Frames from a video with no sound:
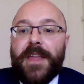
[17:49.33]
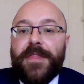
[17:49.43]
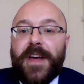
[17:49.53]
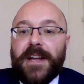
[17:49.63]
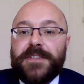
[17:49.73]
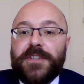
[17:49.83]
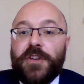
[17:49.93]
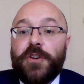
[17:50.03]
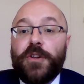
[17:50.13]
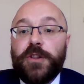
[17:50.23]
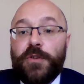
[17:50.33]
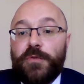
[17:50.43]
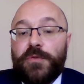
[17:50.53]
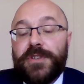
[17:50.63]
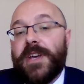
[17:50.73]
That
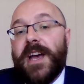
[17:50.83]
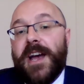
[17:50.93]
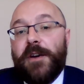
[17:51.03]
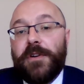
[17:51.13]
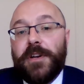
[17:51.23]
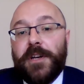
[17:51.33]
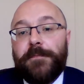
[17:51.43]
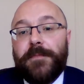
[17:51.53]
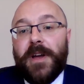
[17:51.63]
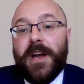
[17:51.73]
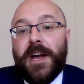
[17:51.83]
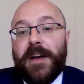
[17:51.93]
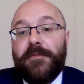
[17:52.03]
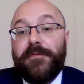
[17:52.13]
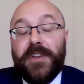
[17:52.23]
concludes our
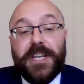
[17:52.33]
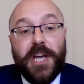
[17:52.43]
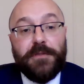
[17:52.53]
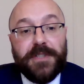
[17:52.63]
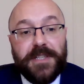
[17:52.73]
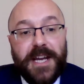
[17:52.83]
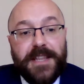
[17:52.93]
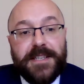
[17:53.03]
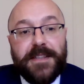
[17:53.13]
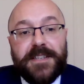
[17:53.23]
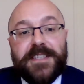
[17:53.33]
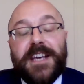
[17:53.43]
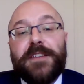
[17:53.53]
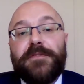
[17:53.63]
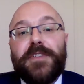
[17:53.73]
video today. This is the
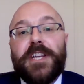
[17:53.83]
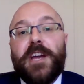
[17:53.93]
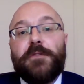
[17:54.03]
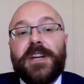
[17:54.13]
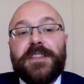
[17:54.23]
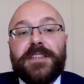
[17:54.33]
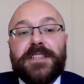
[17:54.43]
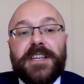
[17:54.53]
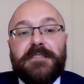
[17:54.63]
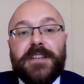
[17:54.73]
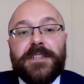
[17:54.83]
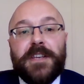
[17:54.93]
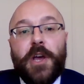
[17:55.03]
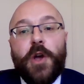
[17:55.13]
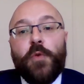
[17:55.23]
second video in the
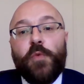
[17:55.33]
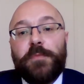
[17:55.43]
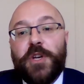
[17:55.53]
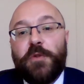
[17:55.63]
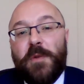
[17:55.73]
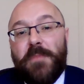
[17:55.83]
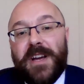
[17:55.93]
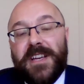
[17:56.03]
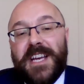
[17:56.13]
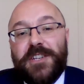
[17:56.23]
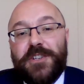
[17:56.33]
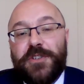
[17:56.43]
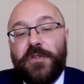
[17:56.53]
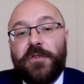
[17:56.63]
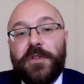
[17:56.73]
series. We'll be coming back again
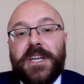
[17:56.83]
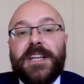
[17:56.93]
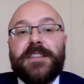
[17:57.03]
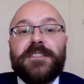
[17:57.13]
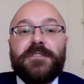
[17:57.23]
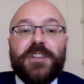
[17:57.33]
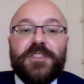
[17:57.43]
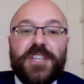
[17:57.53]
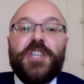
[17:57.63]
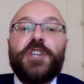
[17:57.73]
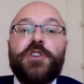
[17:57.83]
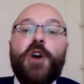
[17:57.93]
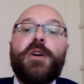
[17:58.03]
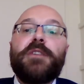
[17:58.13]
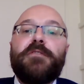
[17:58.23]
shortly to continue
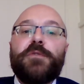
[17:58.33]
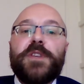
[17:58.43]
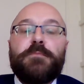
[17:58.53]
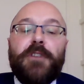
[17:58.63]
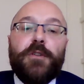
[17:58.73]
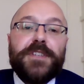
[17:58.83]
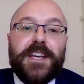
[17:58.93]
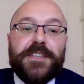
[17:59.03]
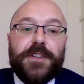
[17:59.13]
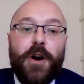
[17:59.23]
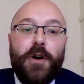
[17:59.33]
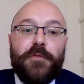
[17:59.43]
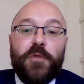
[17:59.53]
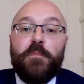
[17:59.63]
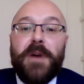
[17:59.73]
going through this process
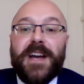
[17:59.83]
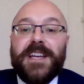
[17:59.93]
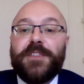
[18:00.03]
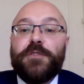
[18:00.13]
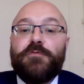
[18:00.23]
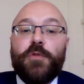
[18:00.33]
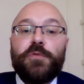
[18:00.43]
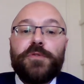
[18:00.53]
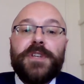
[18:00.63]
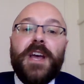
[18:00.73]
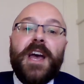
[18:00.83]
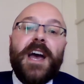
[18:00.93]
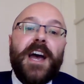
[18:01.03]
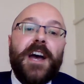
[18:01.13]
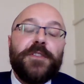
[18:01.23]
of unpacking the rules
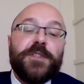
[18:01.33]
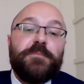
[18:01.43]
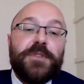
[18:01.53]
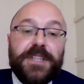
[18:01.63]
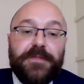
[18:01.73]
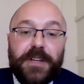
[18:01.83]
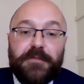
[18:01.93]
and the specific